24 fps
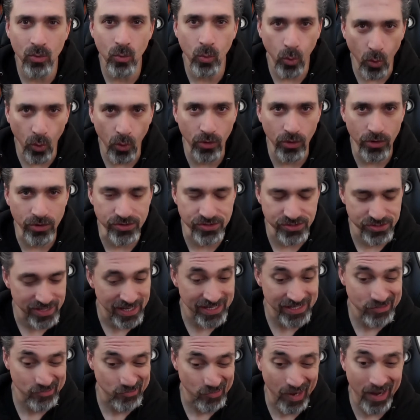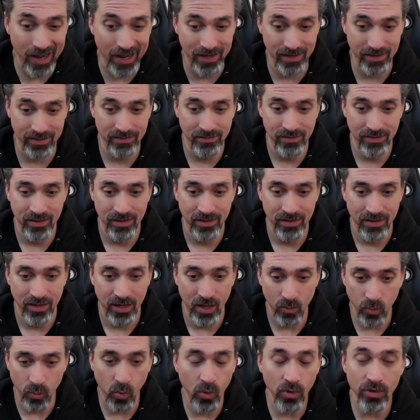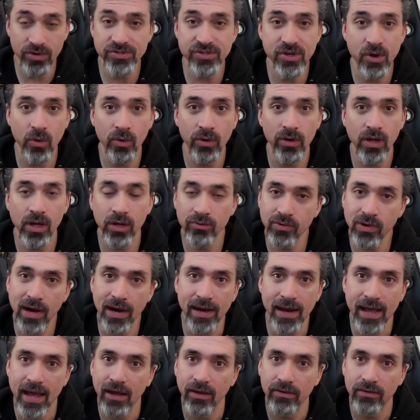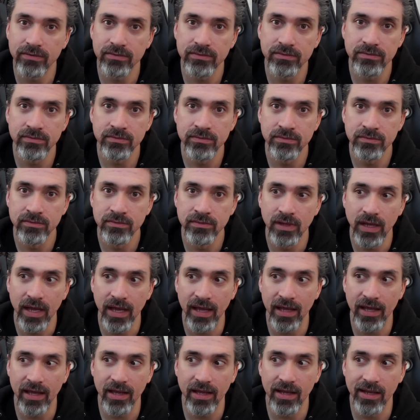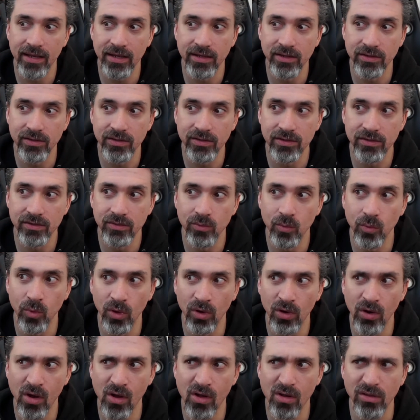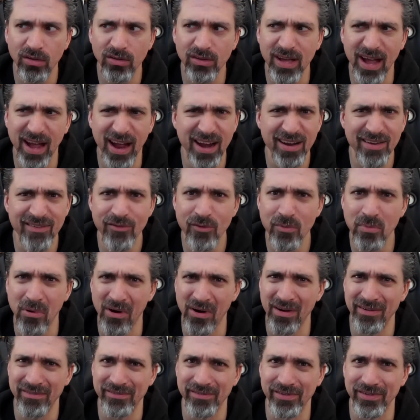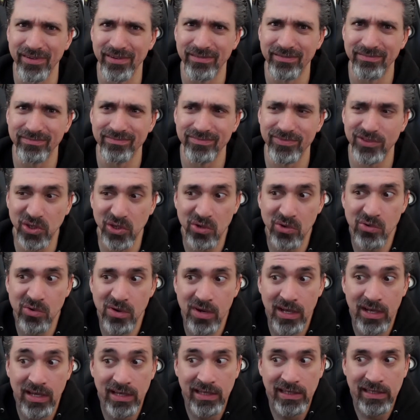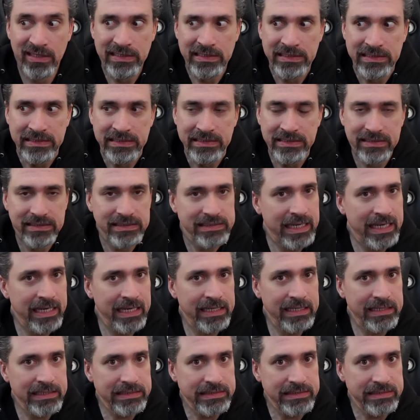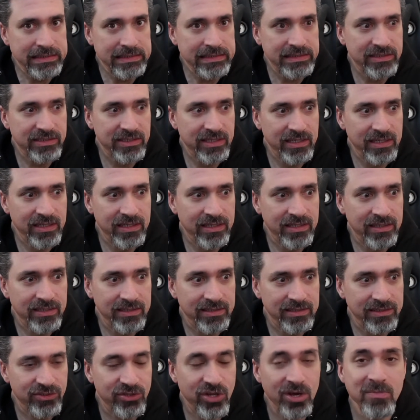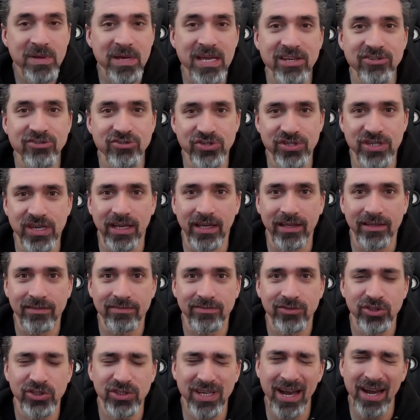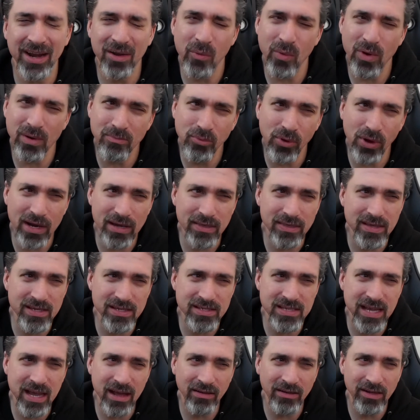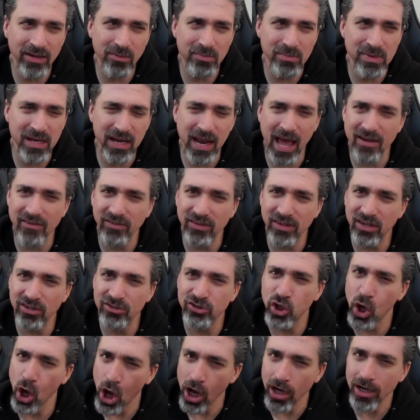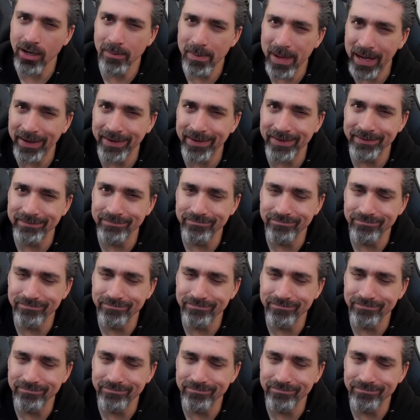wars. That's right. A war is going on right now, and we're all kind of a part of it. So, yeah, it's going to be interesting. Just kind of want to break things down a little bit, have a little talk about it,